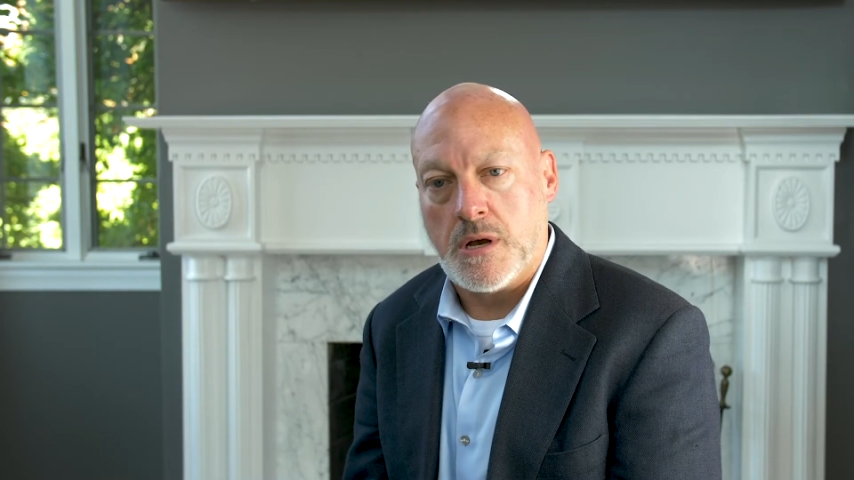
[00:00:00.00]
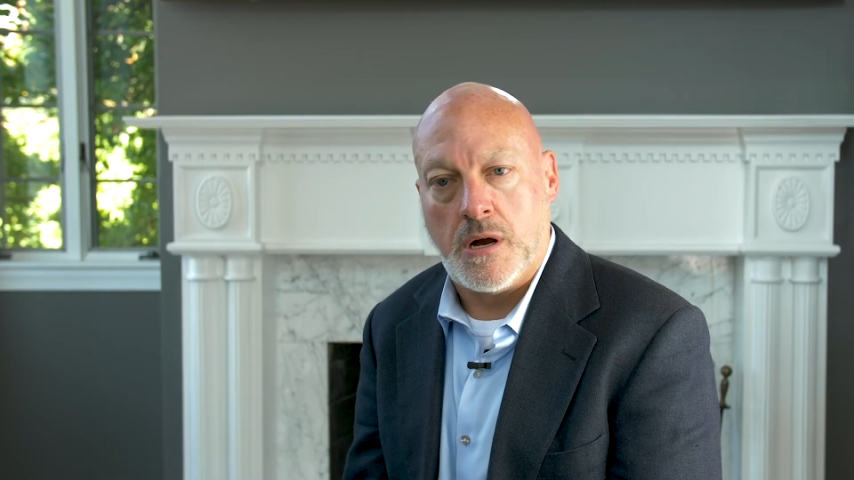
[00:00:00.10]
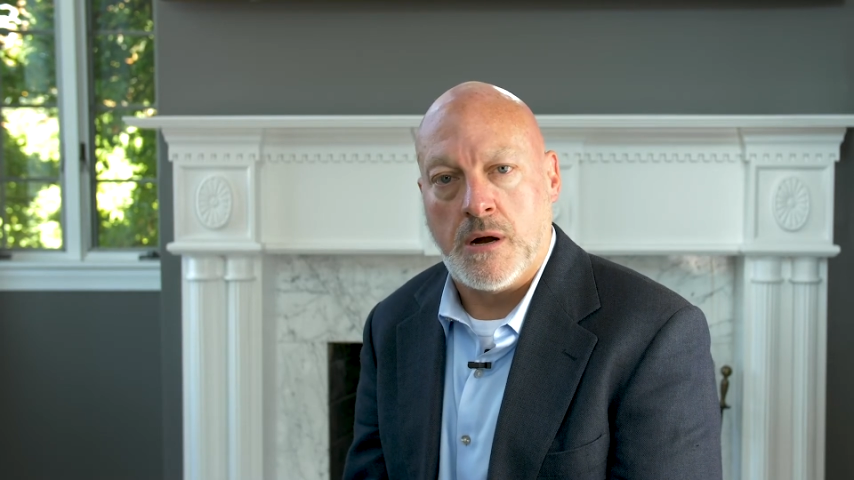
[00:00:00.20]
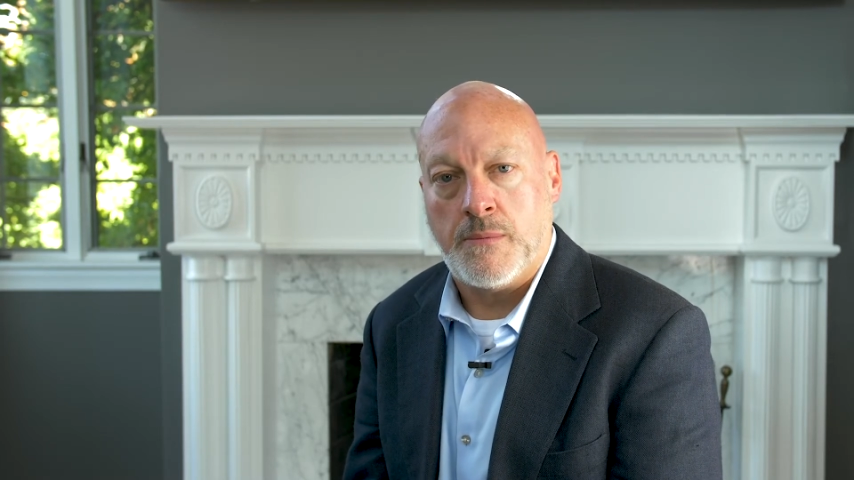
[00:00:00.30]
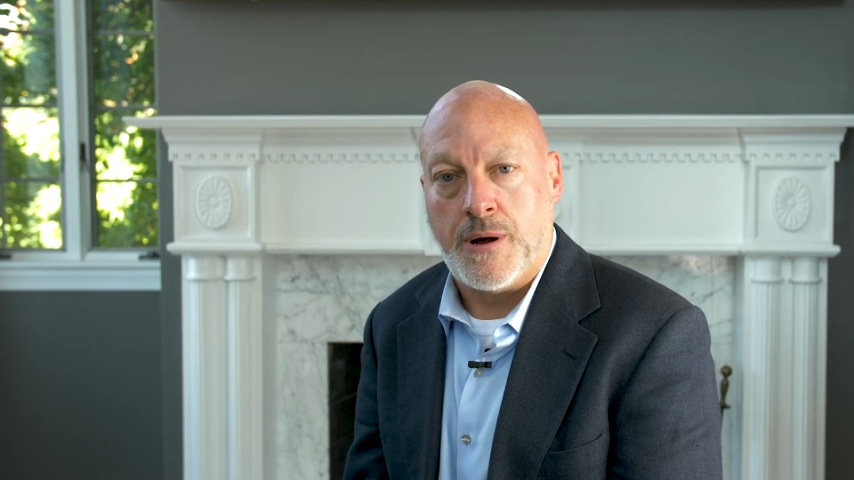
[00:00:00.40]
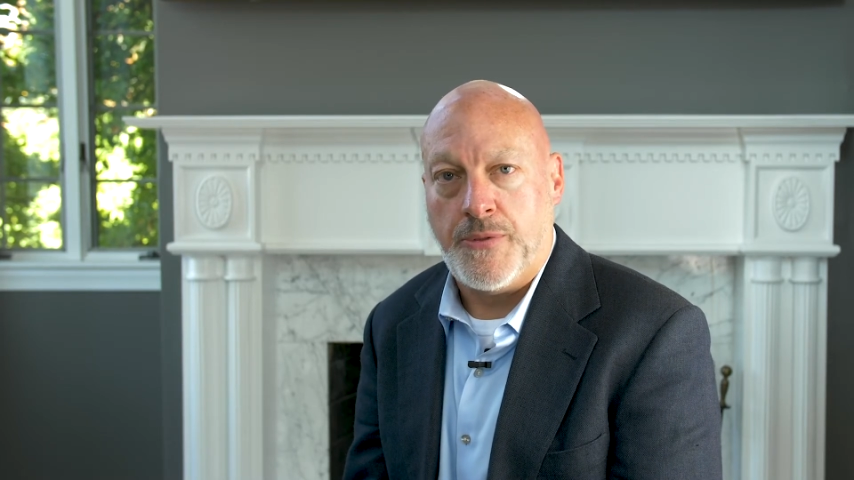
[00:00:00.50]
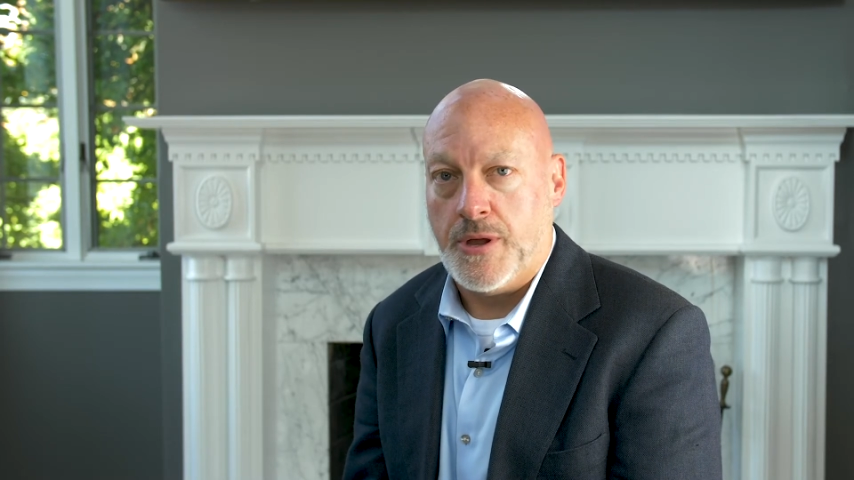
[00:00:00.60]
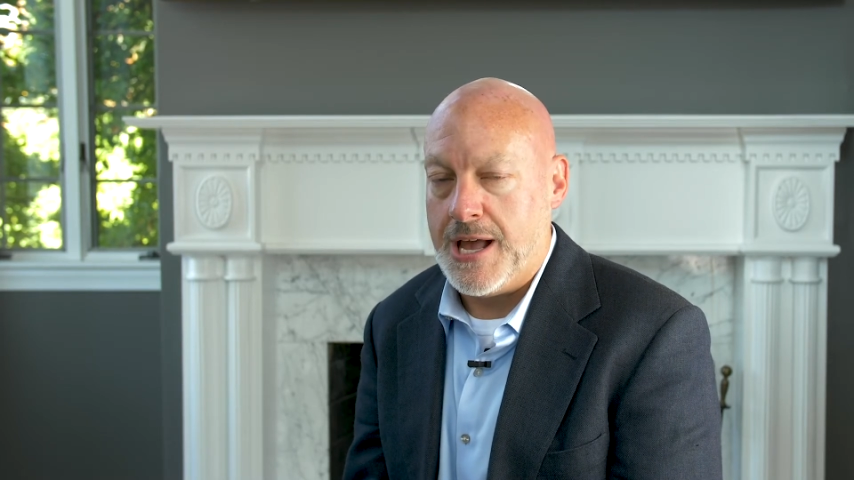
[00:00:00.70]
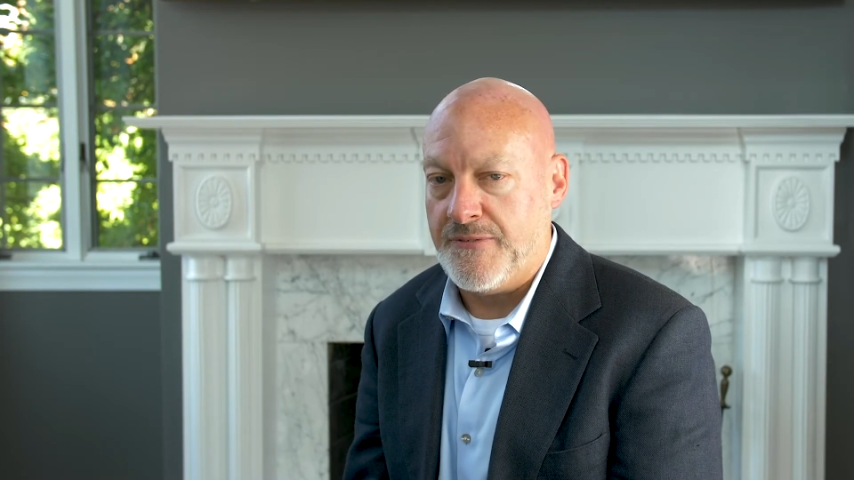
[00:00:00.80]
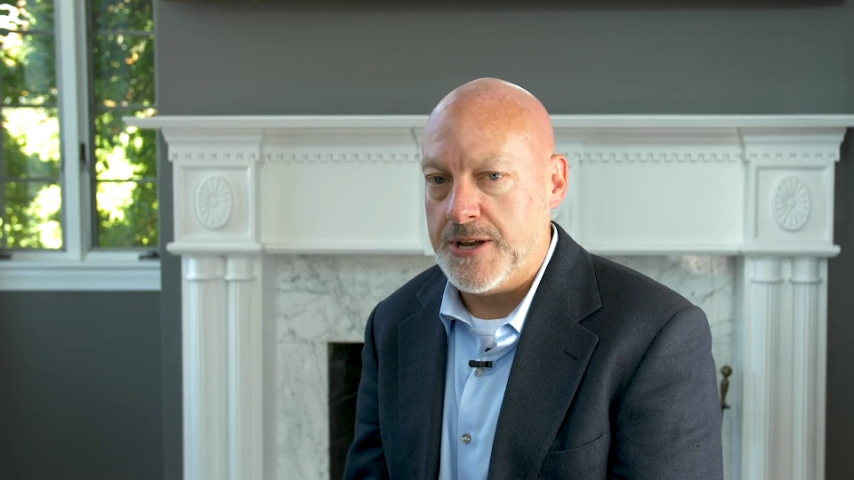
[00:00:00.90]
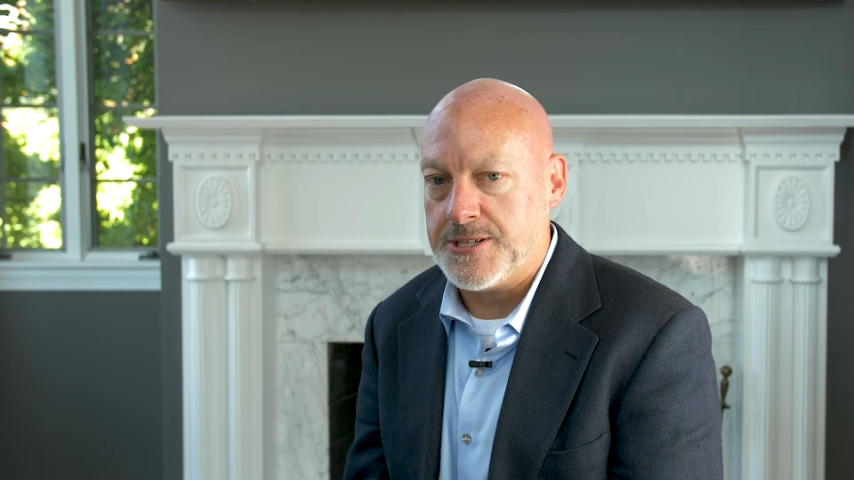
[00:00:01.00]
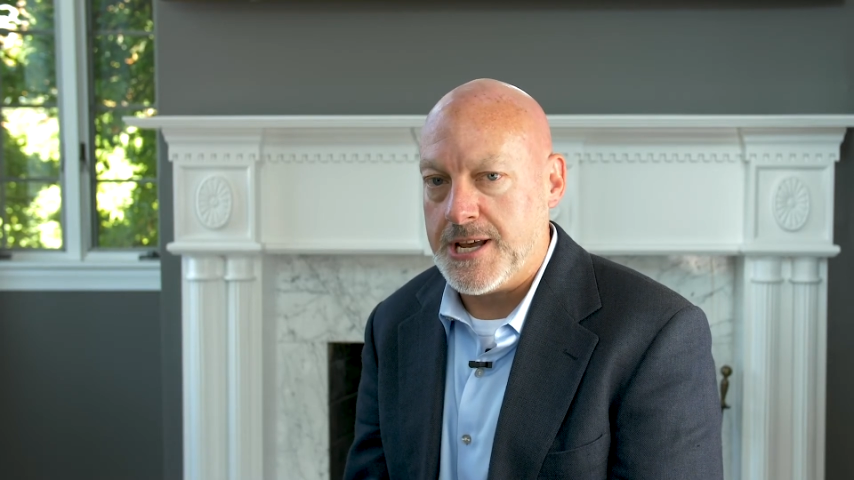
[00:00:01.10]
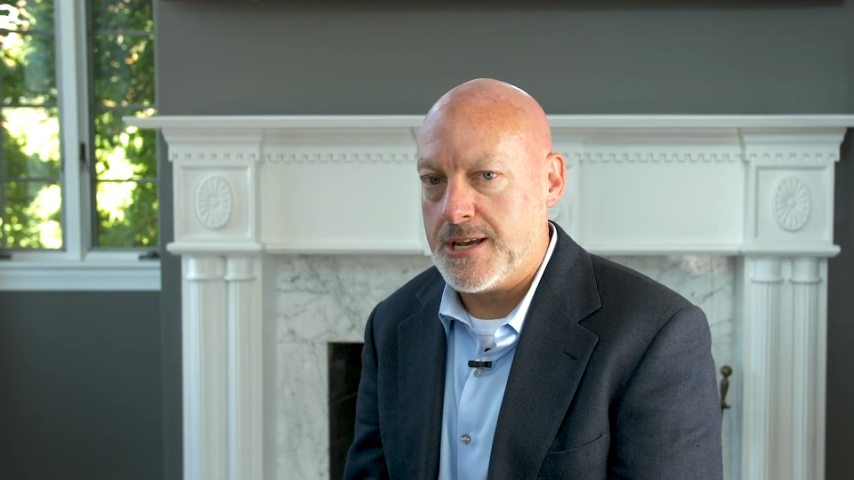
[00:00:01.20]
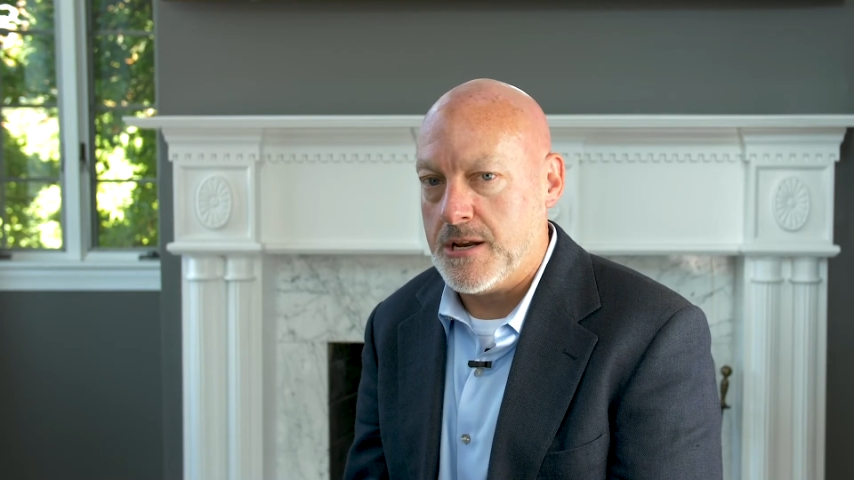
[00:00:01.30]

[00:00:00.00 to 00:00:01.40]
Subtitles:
the FHA